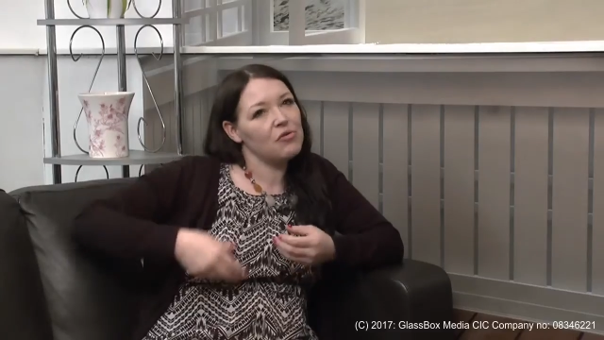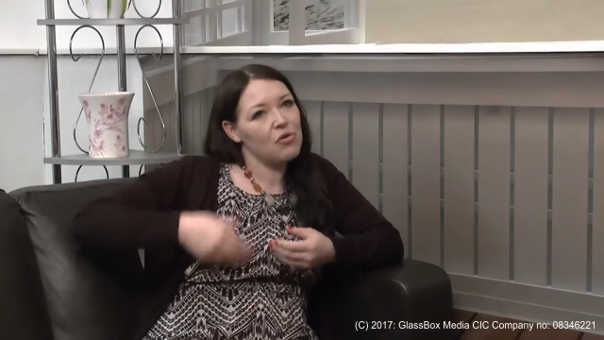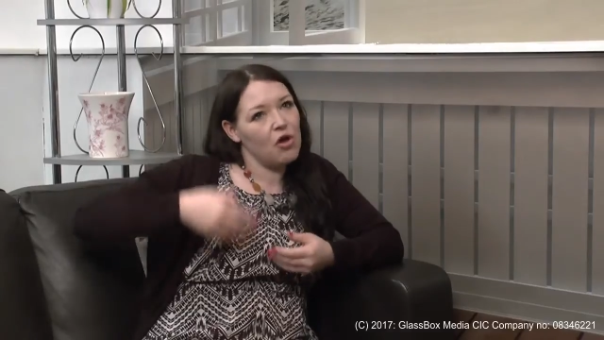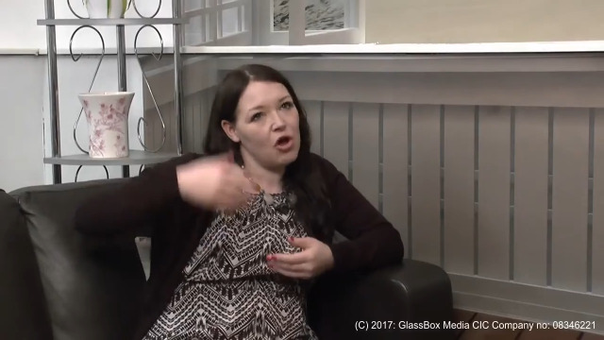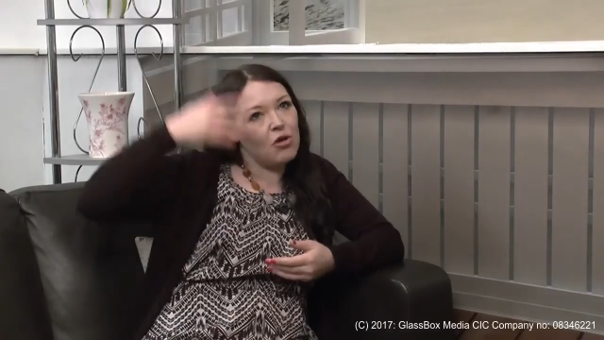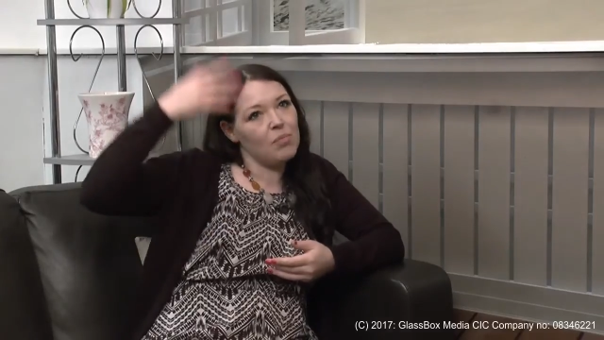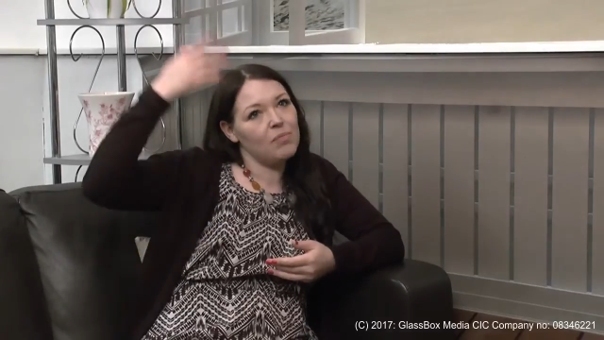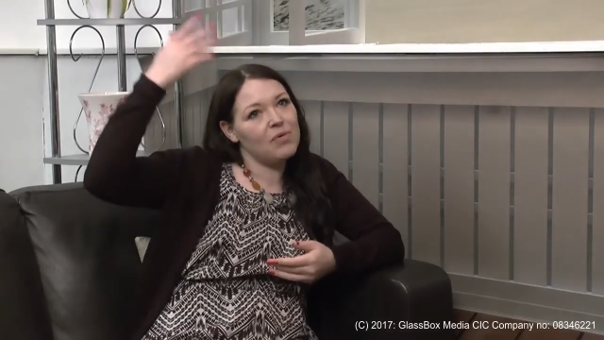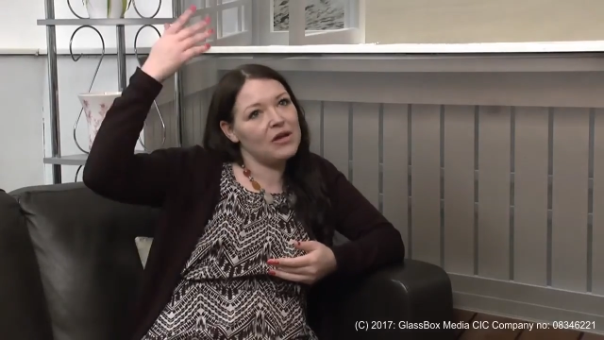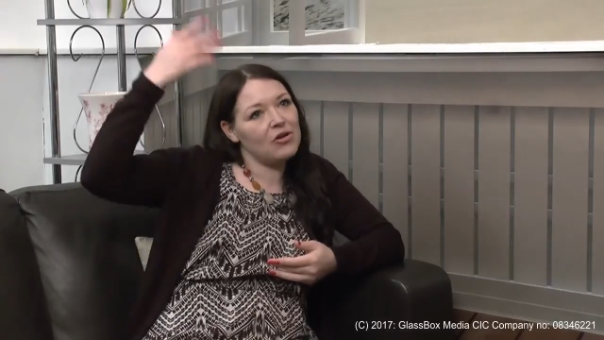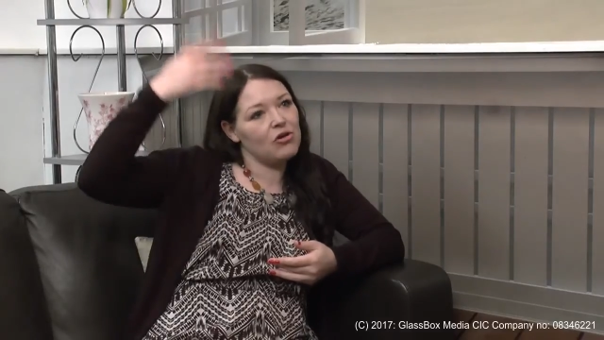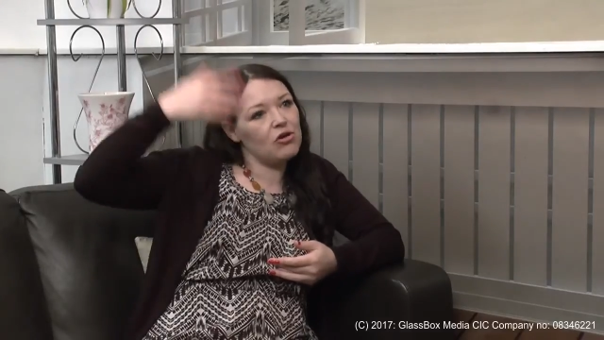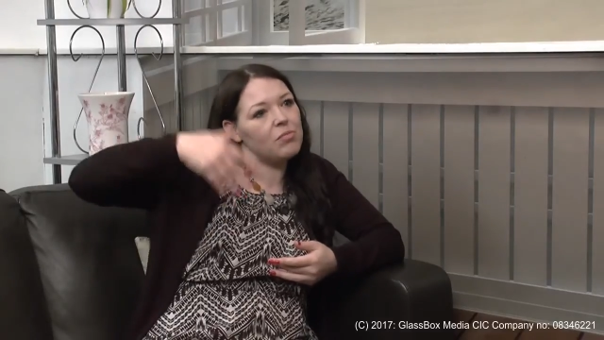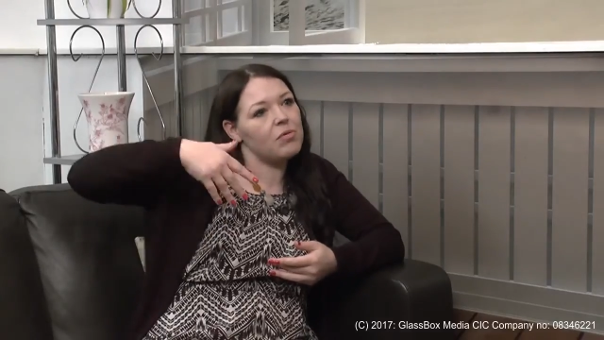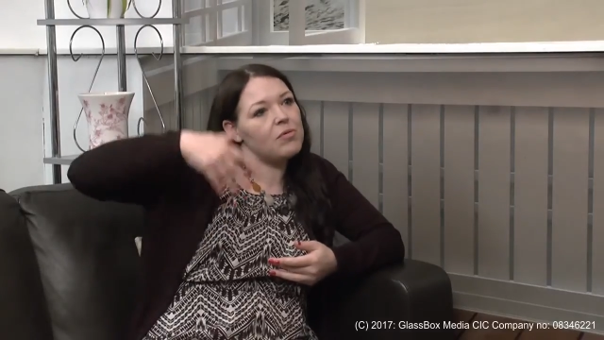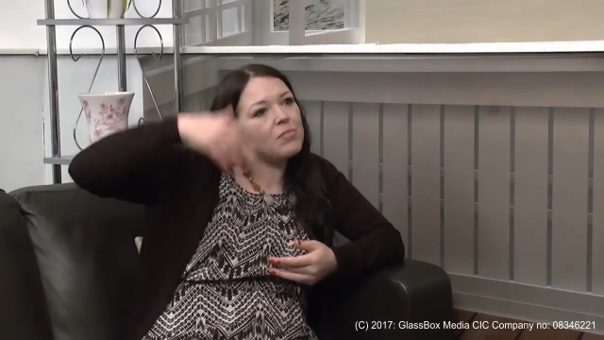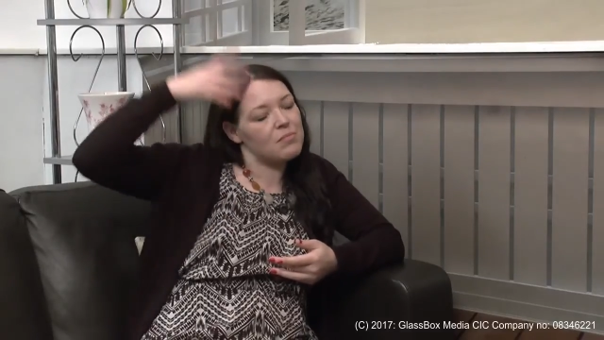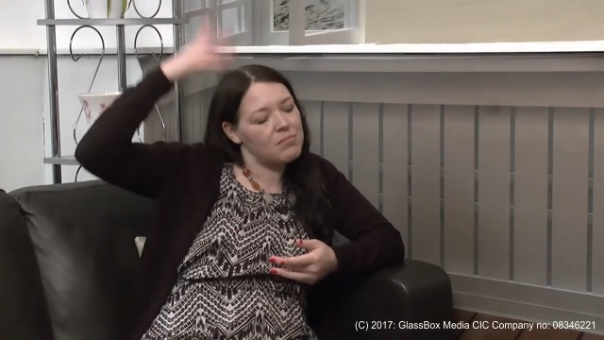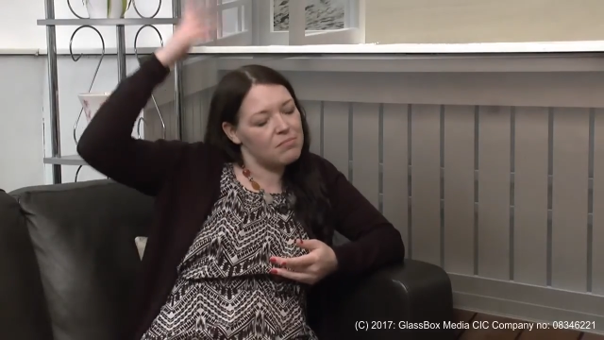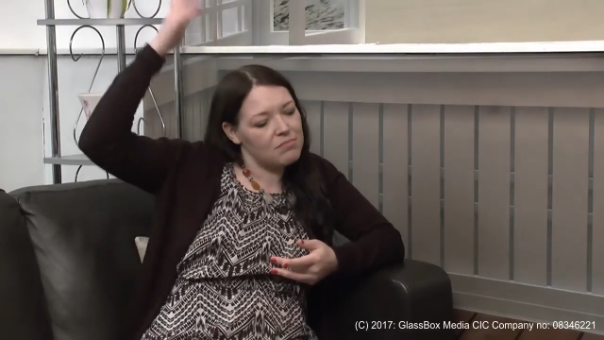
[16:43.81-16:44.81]
opening up
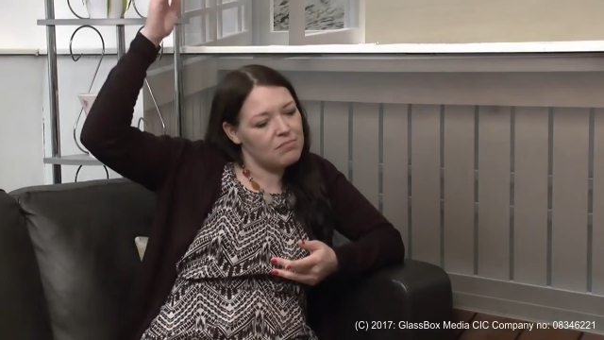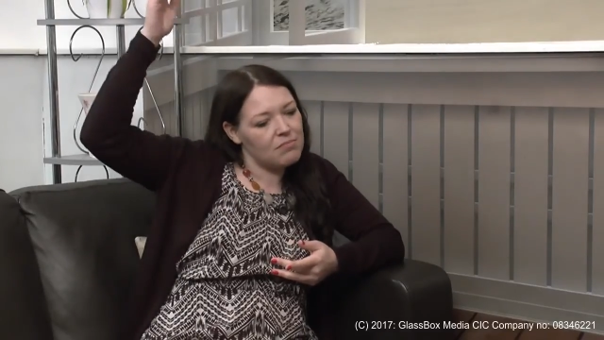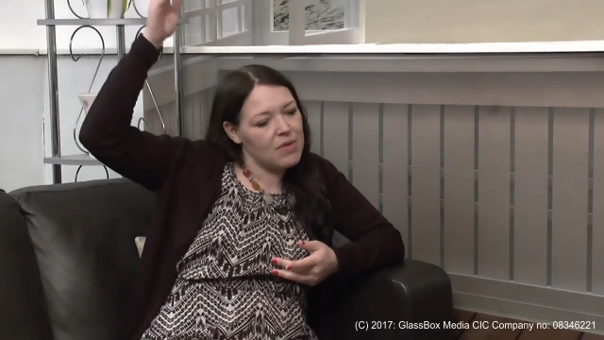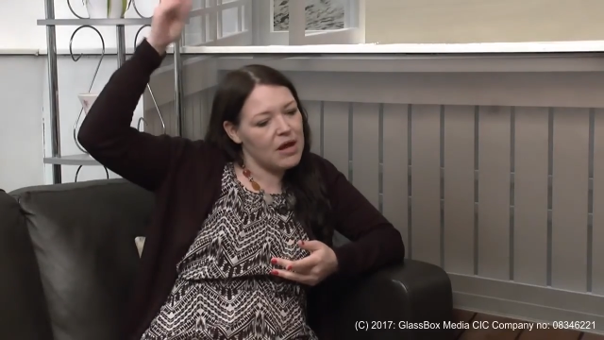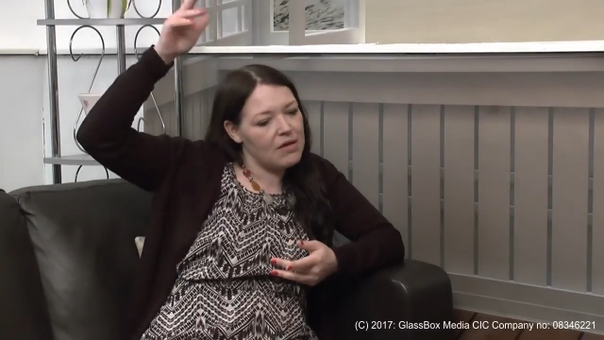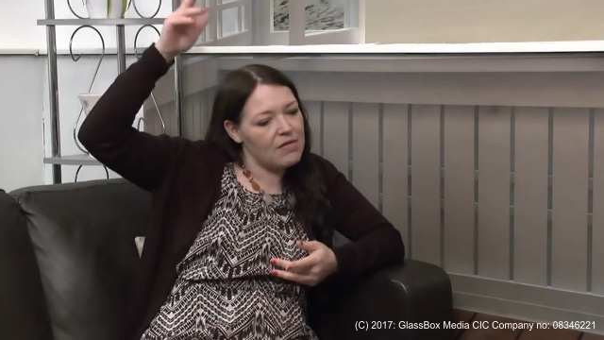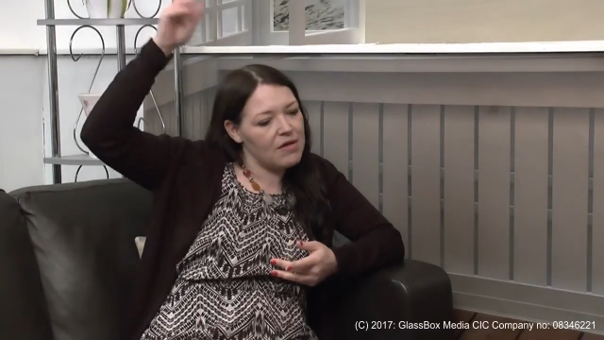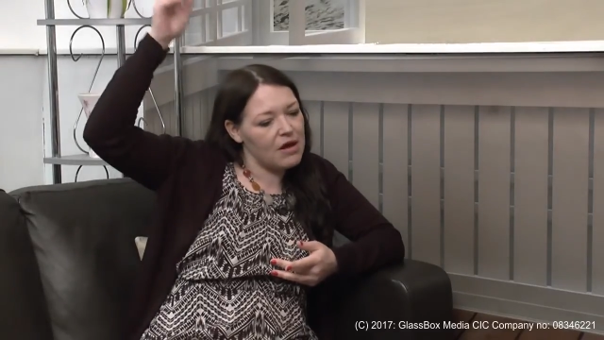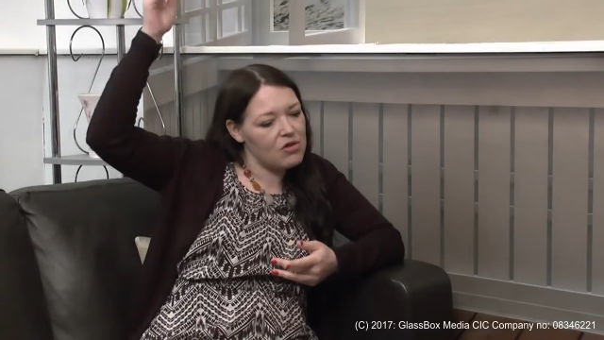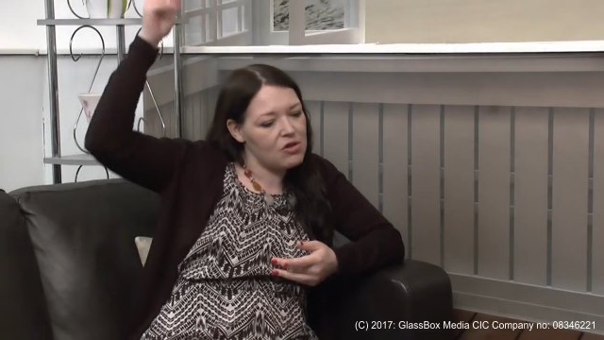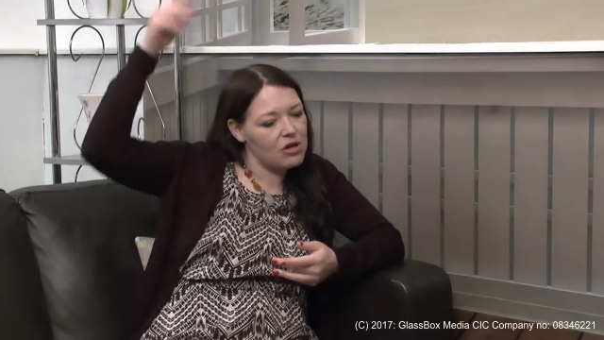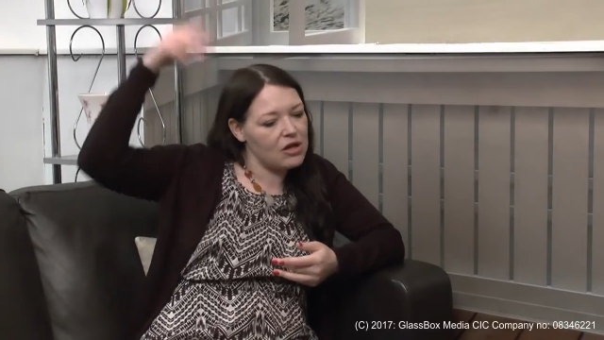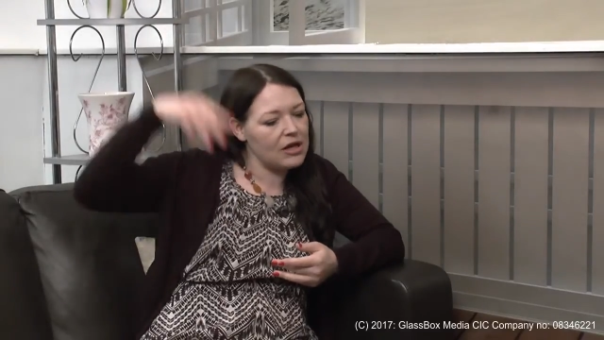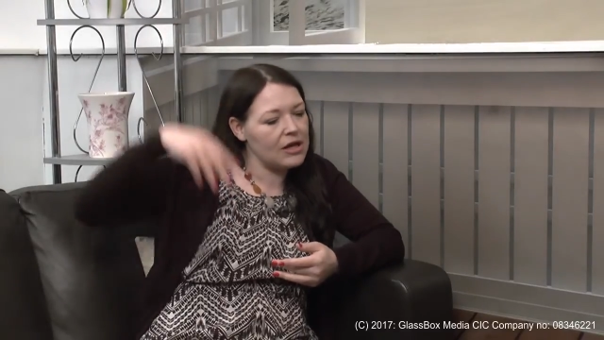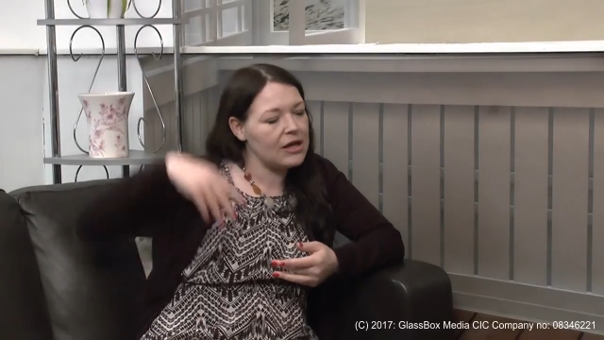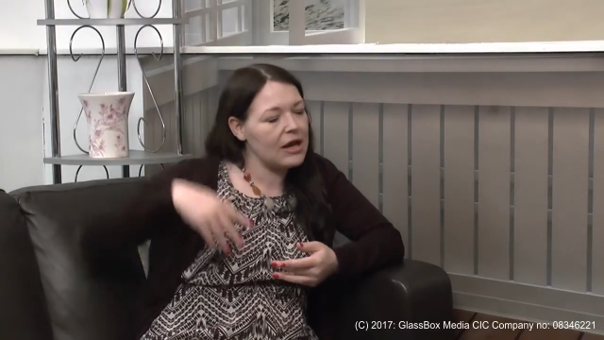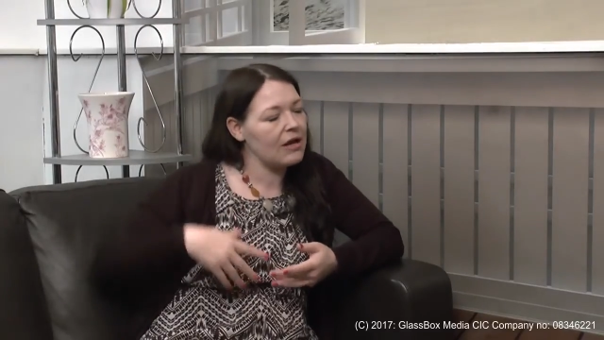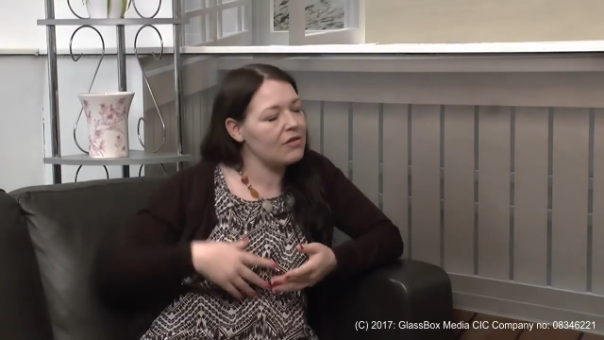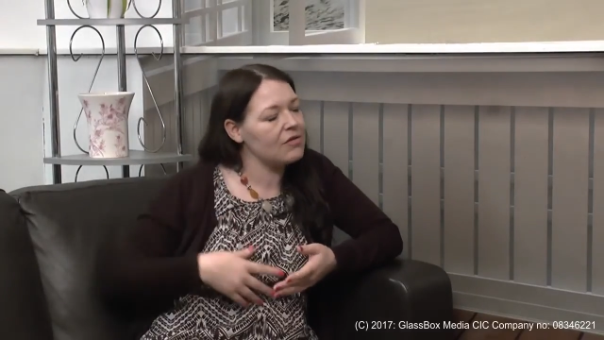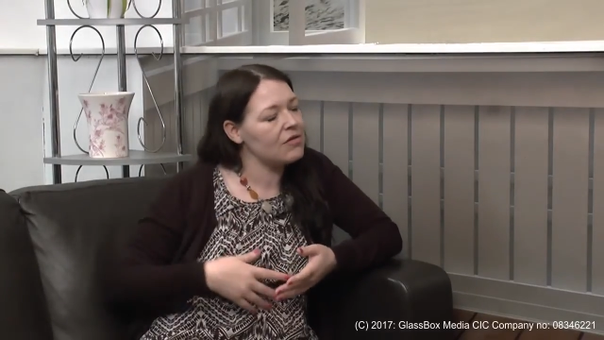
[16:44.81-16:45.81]
a meditation and
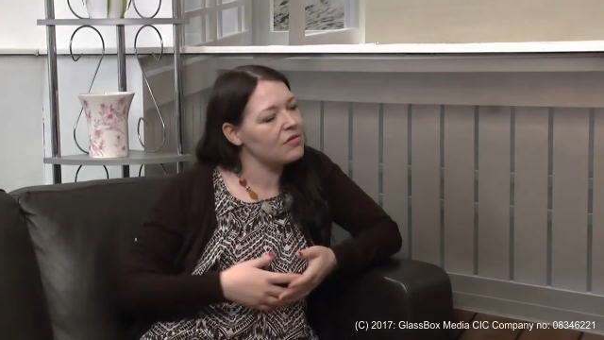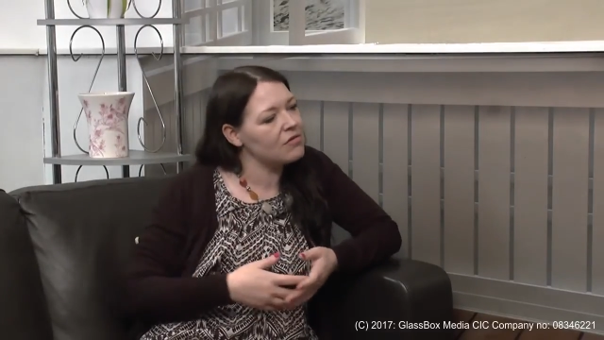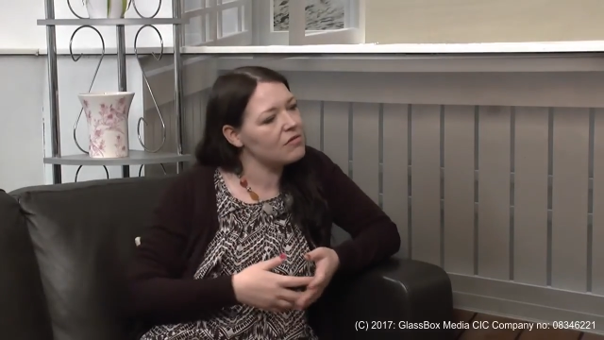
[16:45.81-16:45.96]
connecting